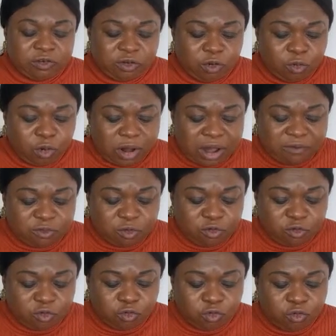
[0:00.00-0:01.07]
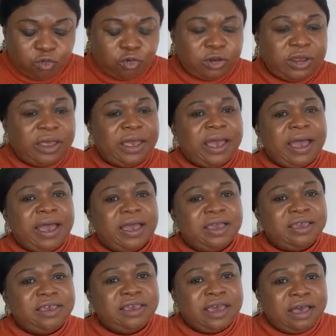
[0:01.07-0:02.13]
you will have to do the
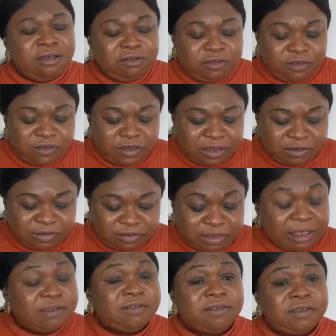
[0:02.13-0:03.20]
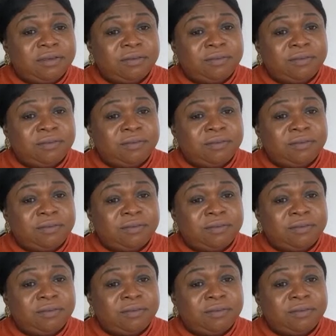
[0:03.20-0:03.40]
IELTS test.